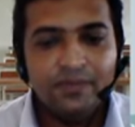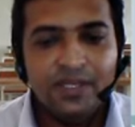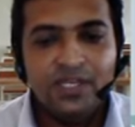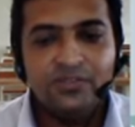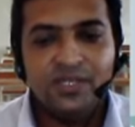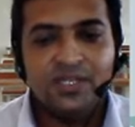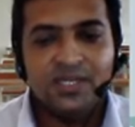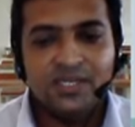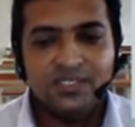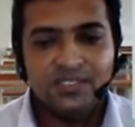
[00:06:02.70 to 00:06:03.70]
individual
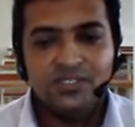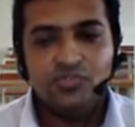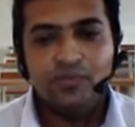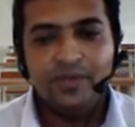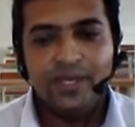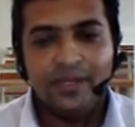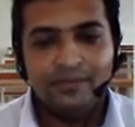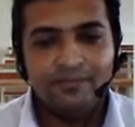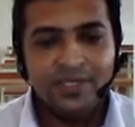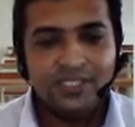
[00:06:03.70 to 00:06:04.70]
tasks to be
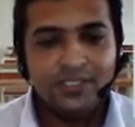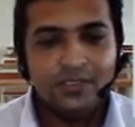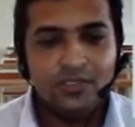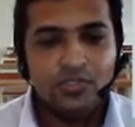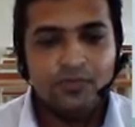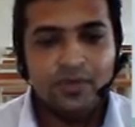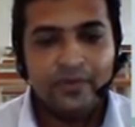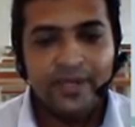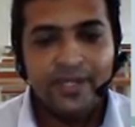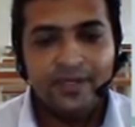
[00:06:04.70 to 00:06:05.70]
accomplished to
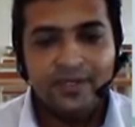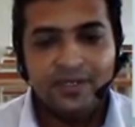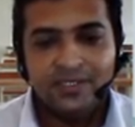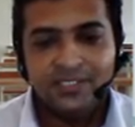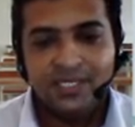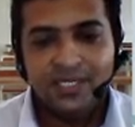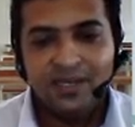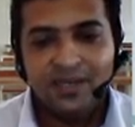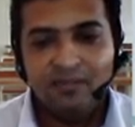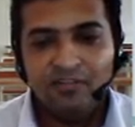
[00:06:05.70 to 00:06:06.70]
provide a
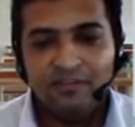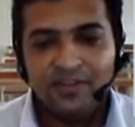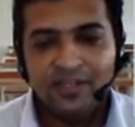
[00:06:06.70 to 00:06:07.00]
certain level